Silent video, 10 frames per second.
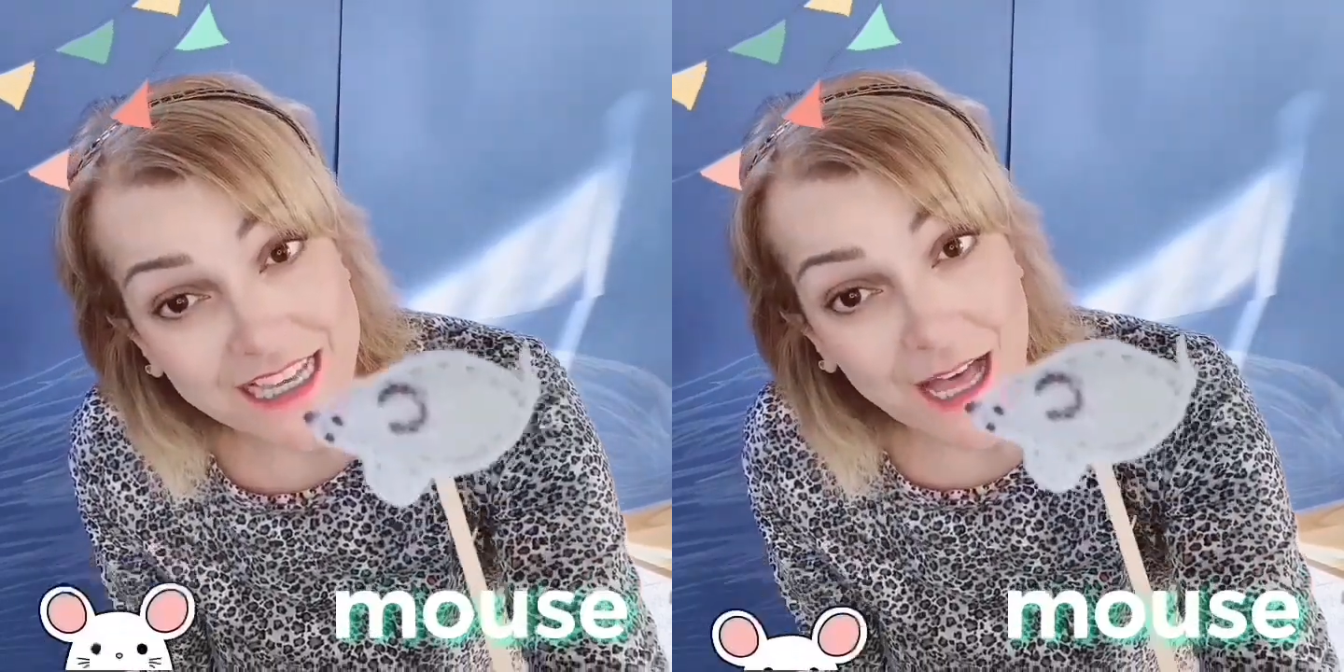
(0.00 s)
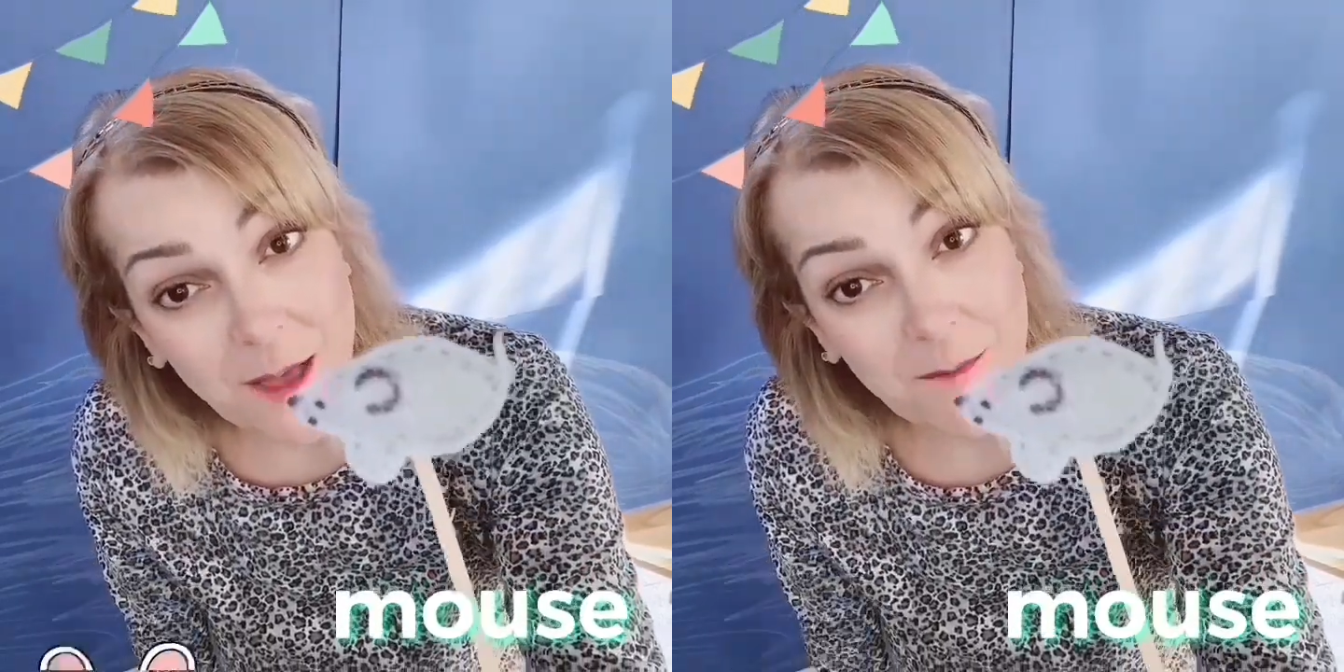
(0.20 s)

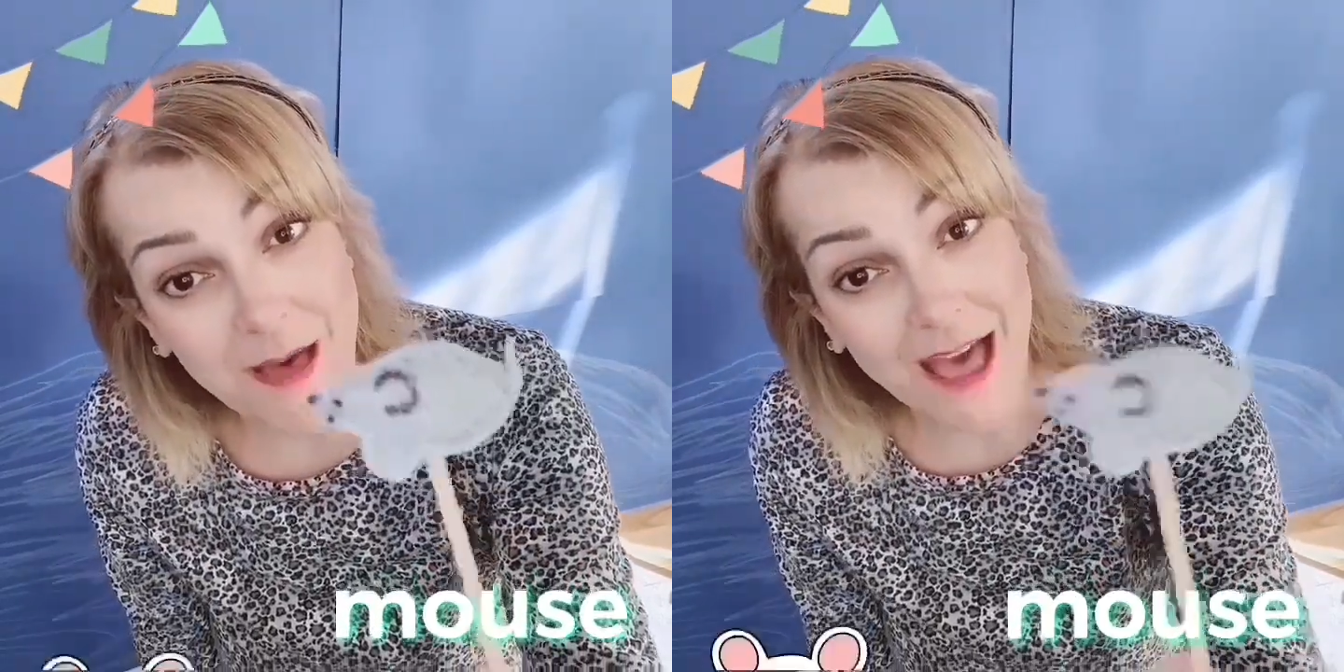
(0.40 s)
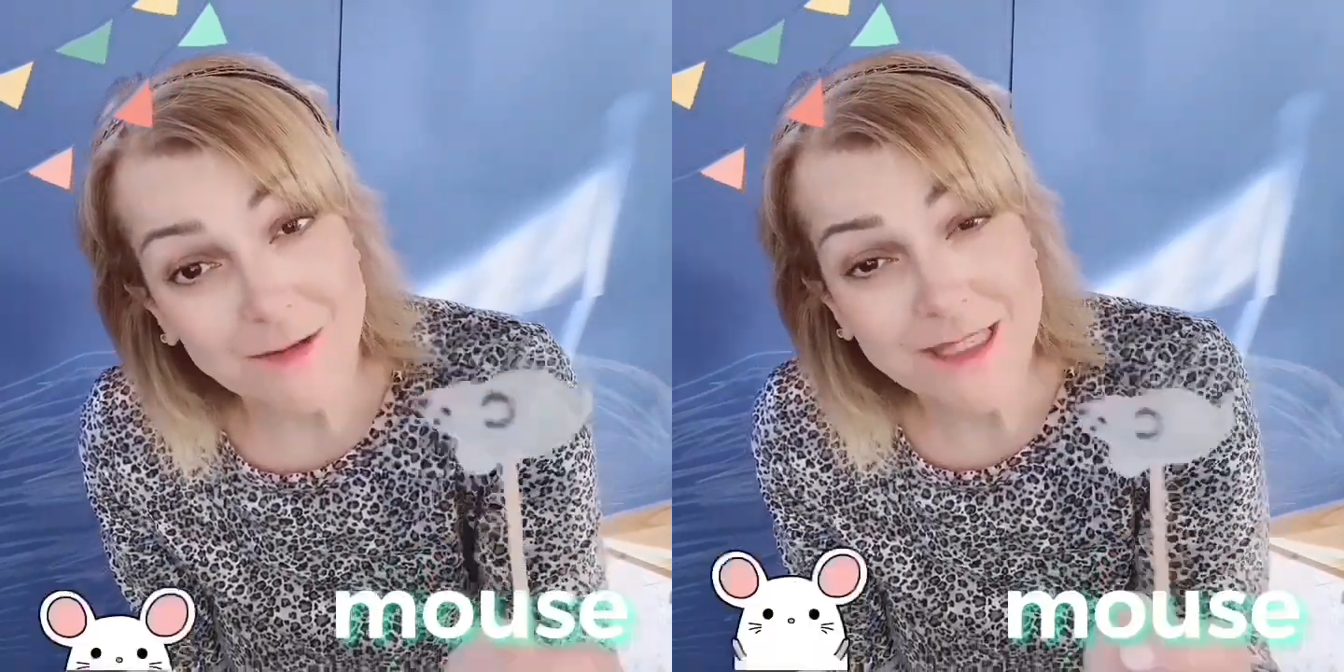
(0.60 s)
A
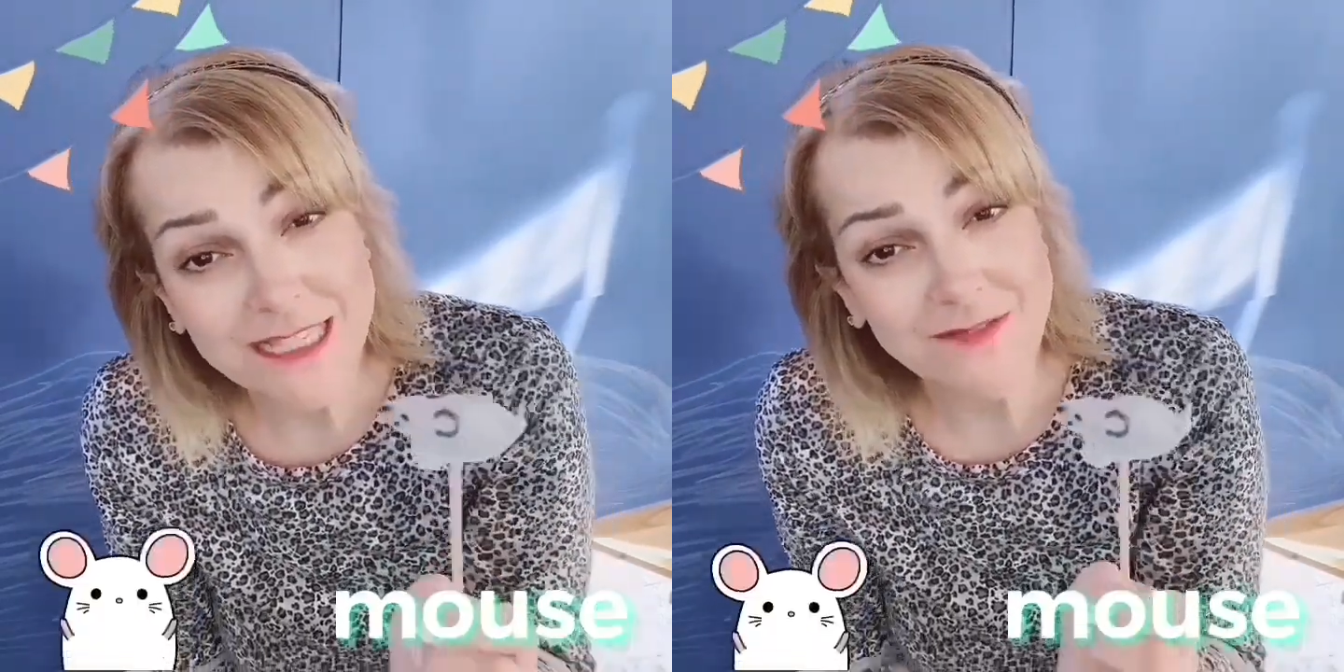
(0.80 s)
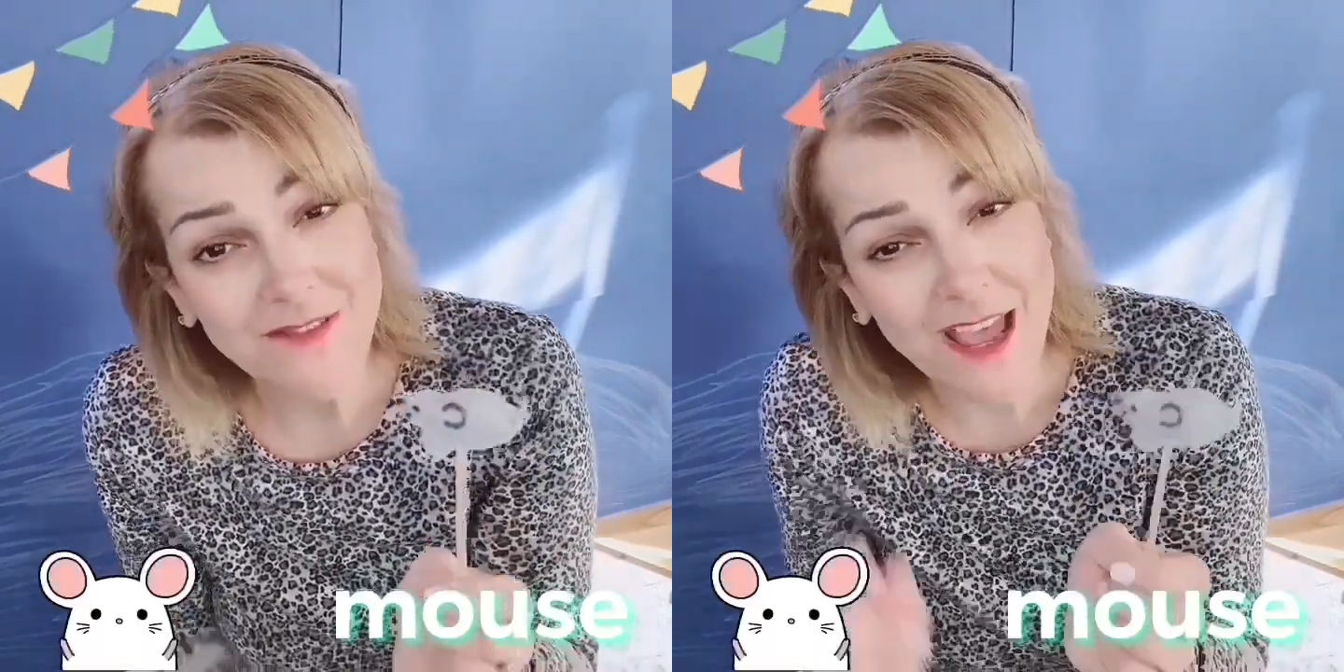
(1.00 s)
mouse
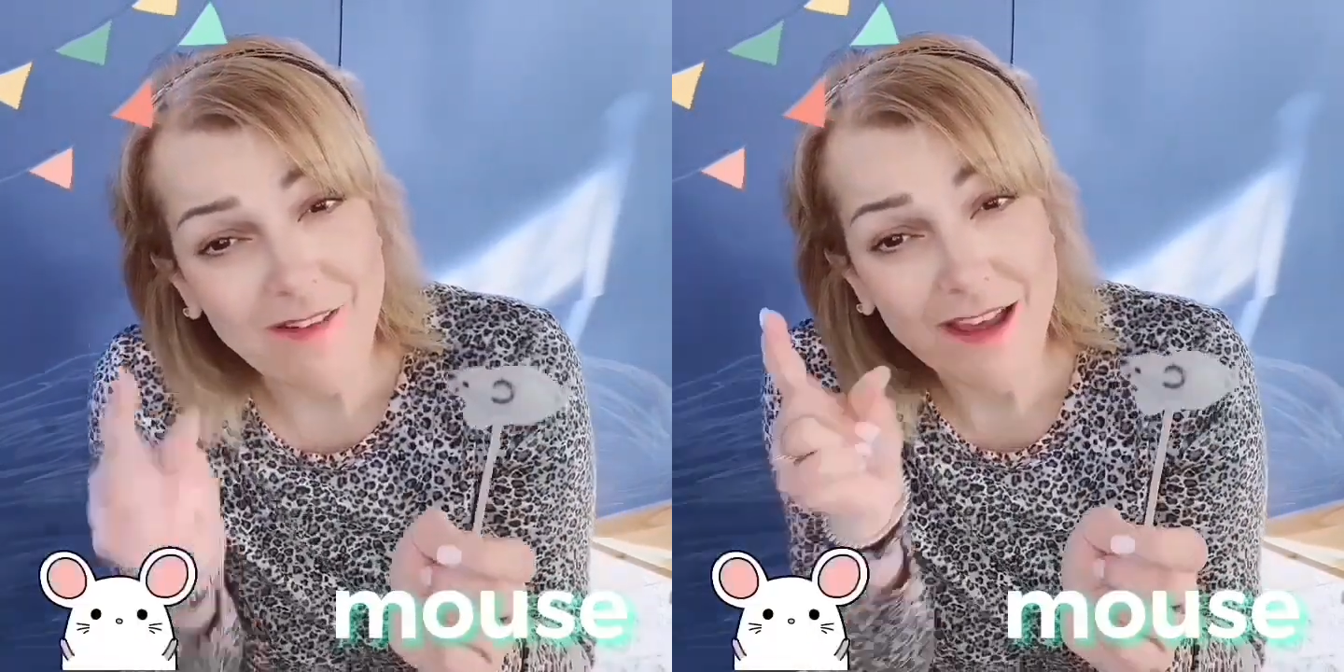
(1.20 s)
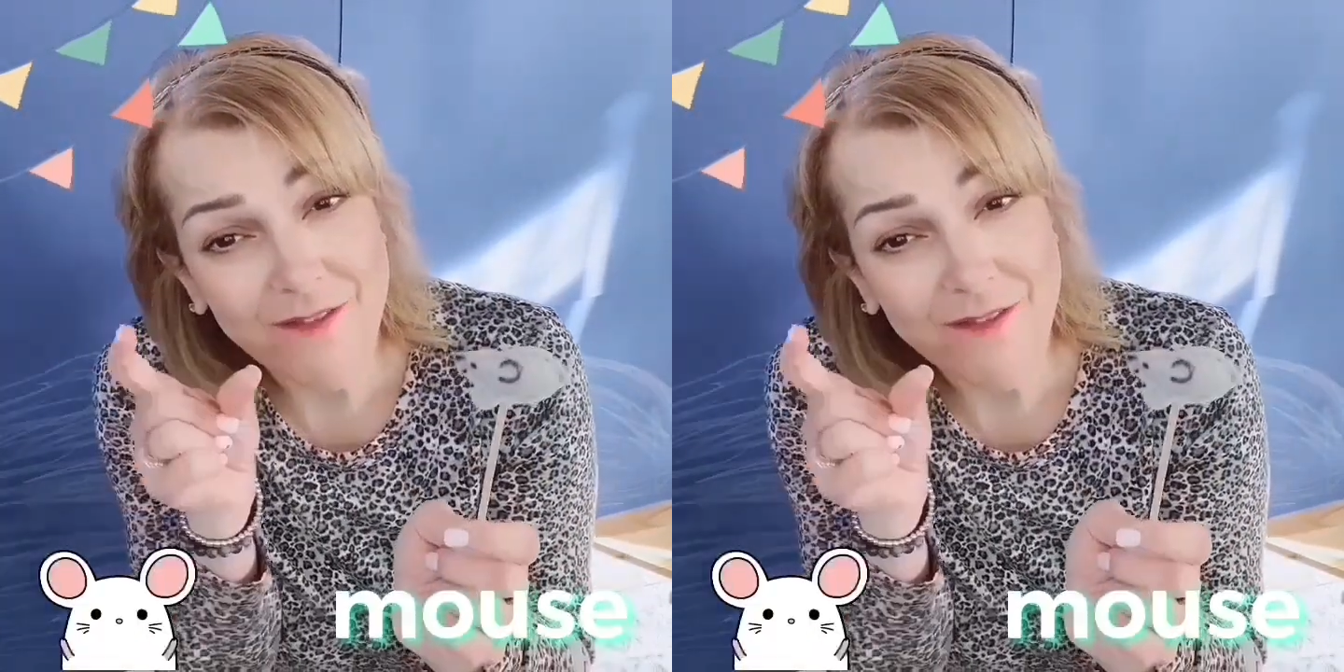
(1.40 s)
is very,